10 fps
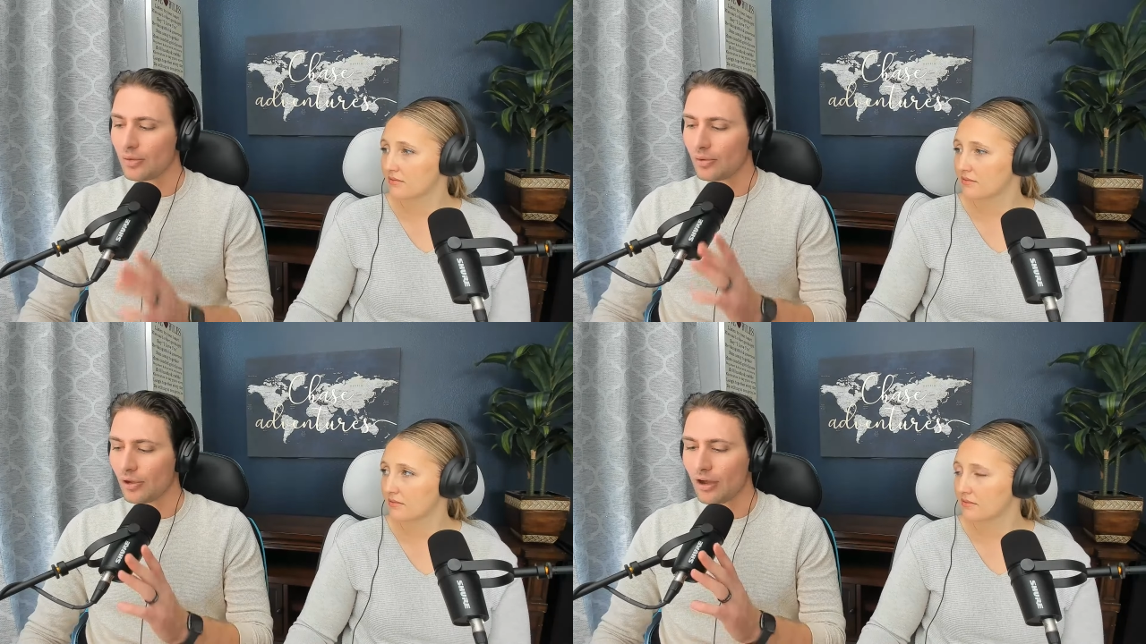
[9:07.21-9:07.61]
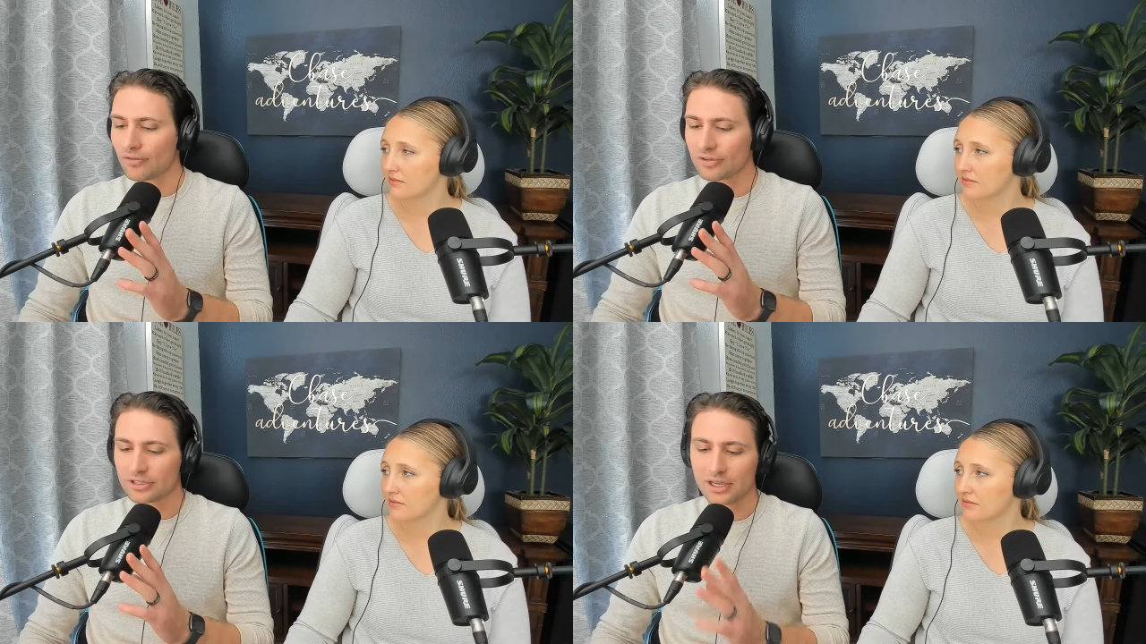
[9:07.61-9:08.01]
Speaker 1: we
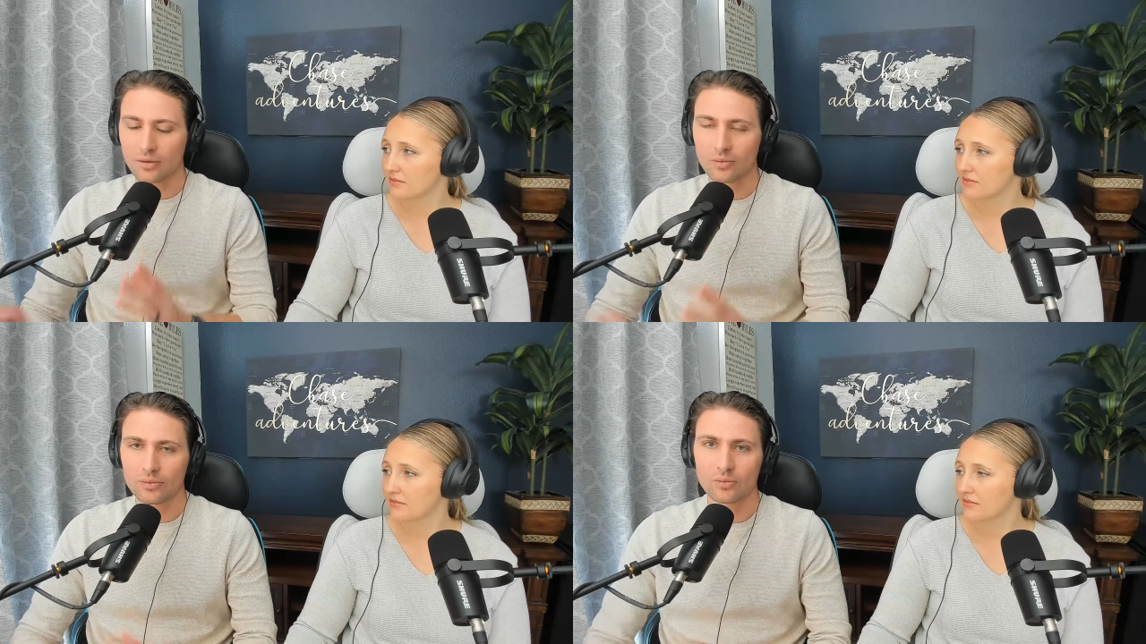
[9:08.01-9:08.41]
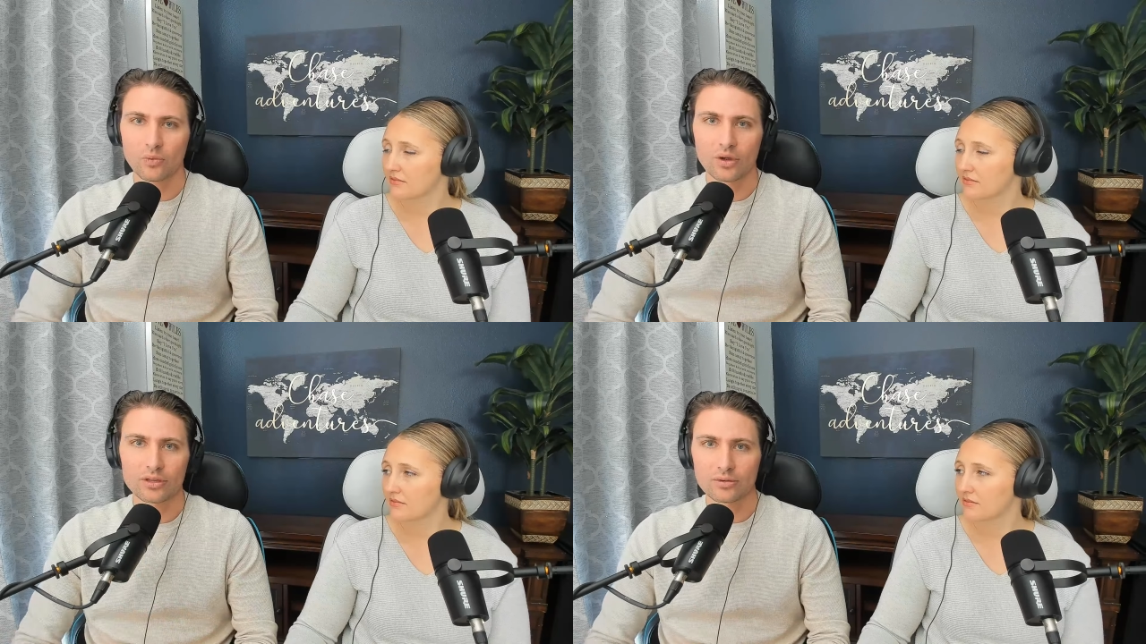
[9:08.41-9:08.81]
often say
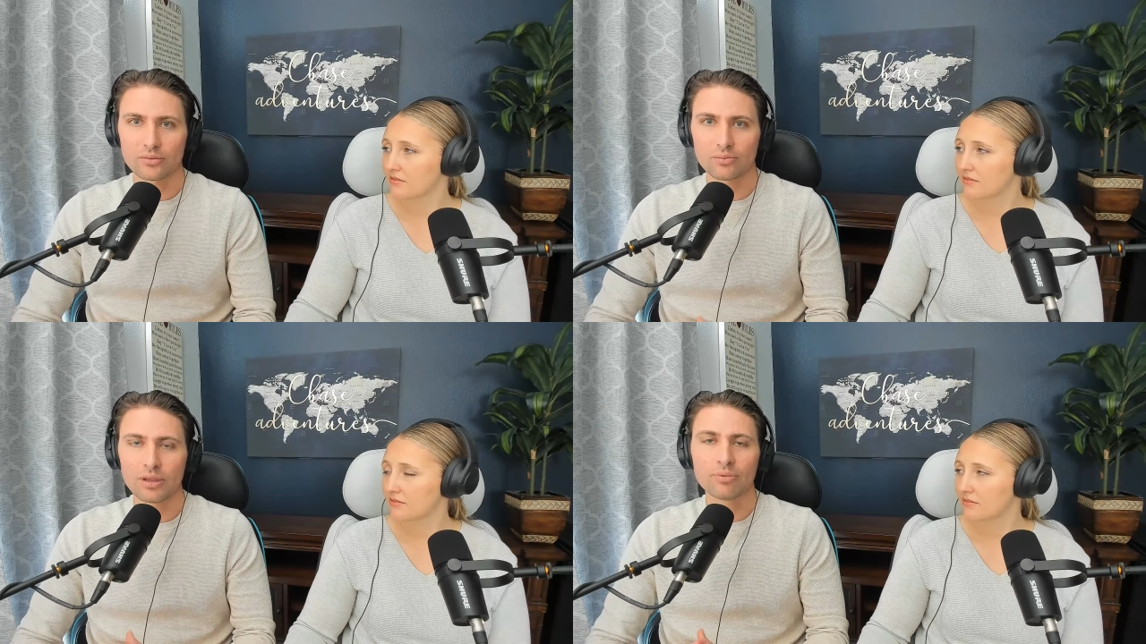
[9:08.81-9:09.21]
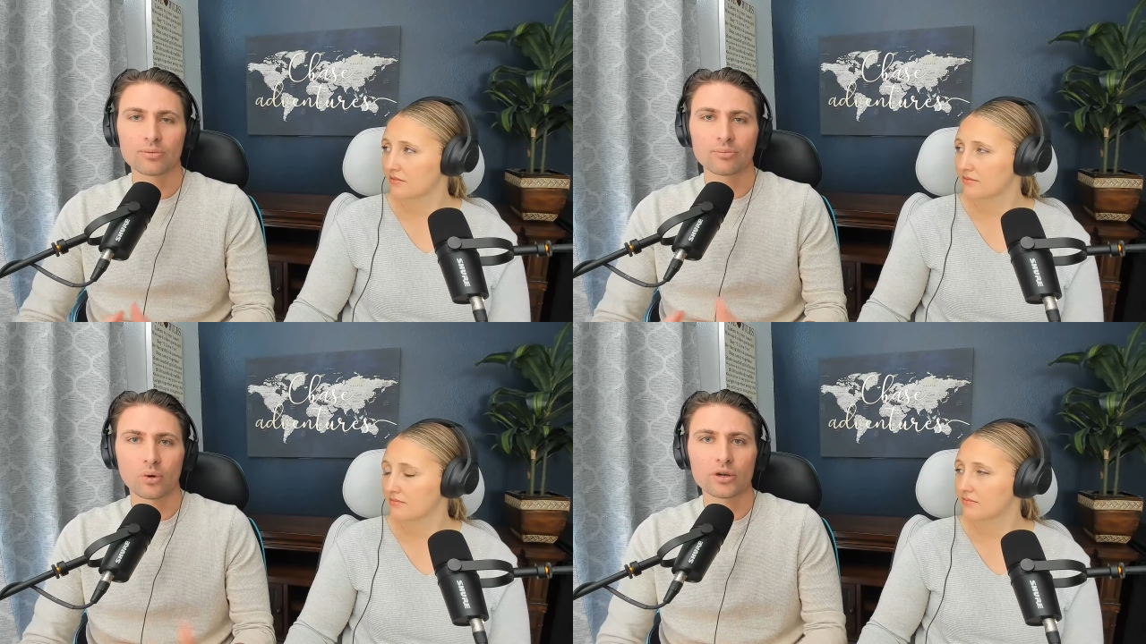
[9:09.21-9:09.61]
when people
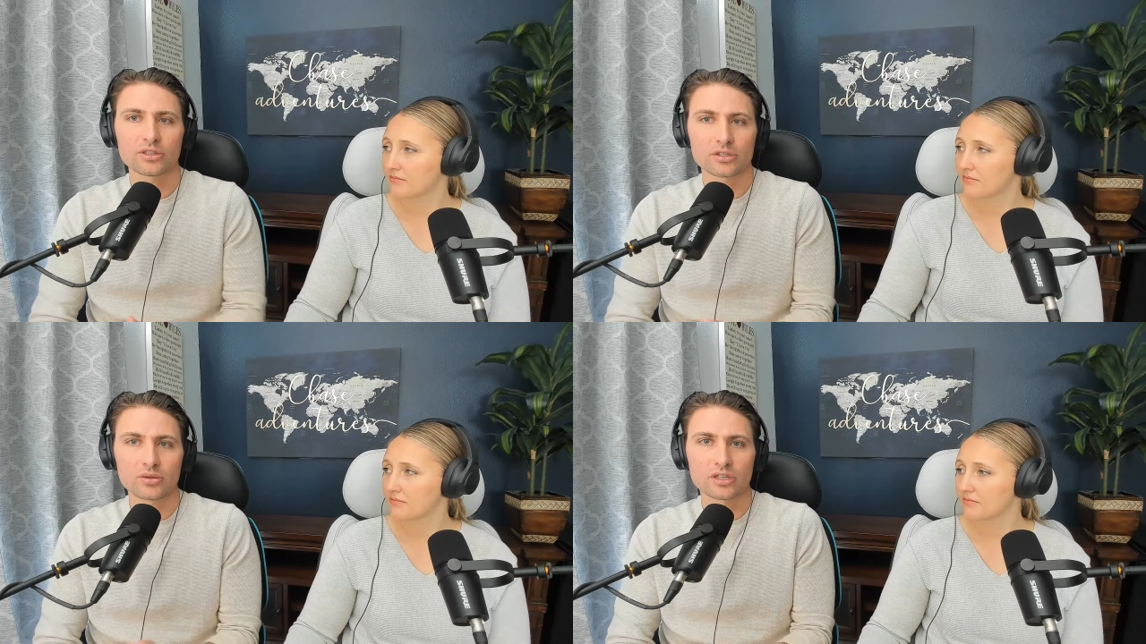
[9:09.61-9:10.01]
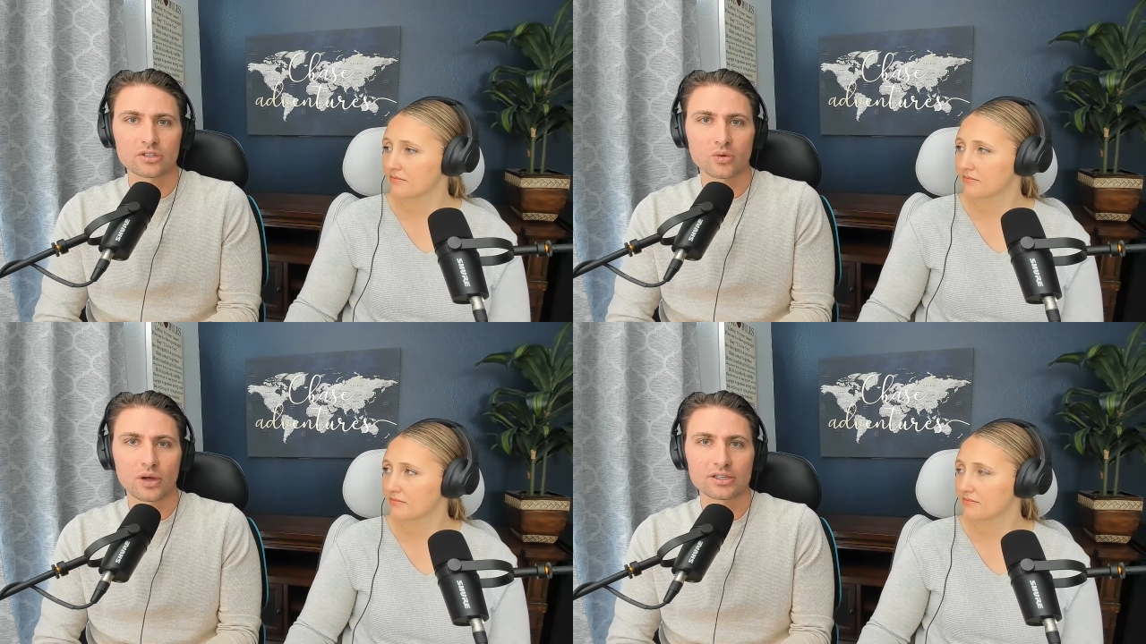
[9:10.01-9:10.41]
are born into a
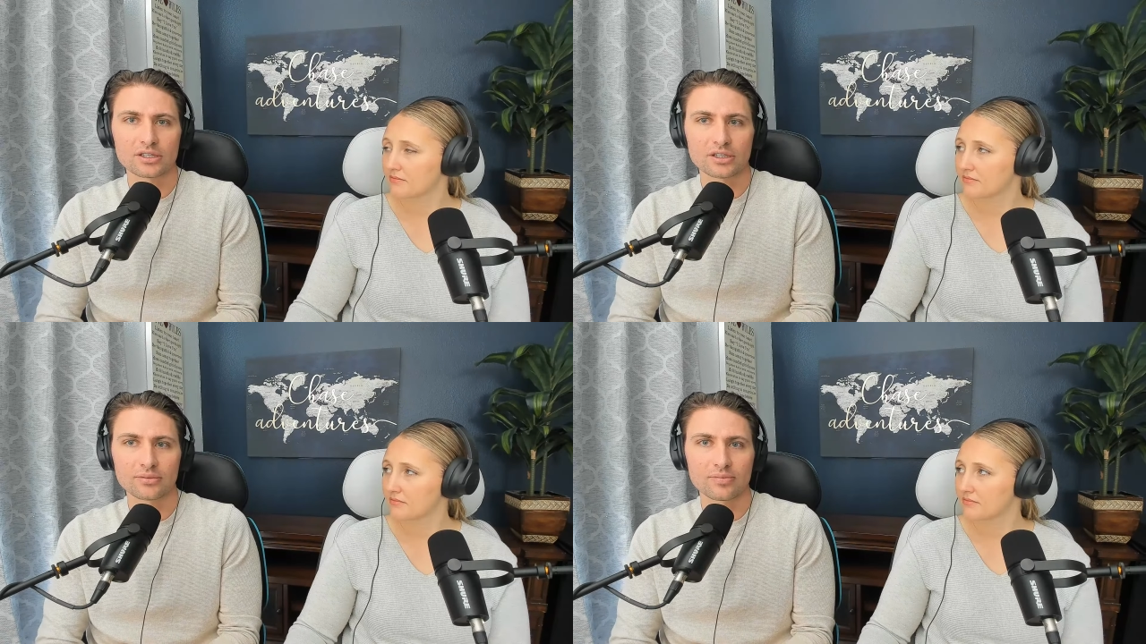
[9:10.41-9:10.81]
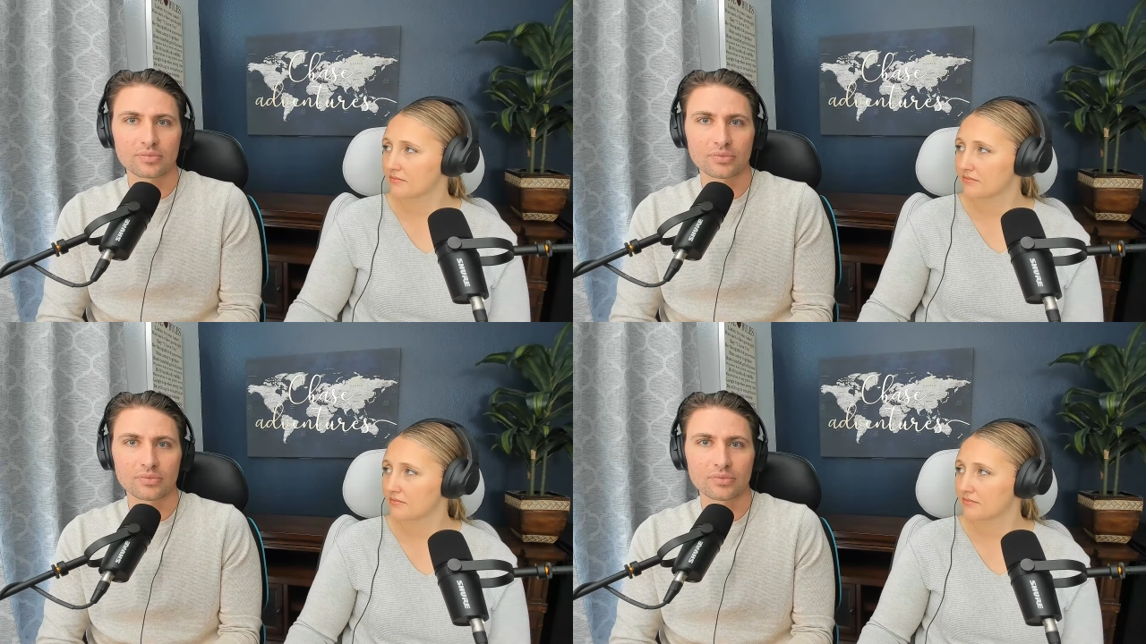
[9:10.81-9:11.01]
situation,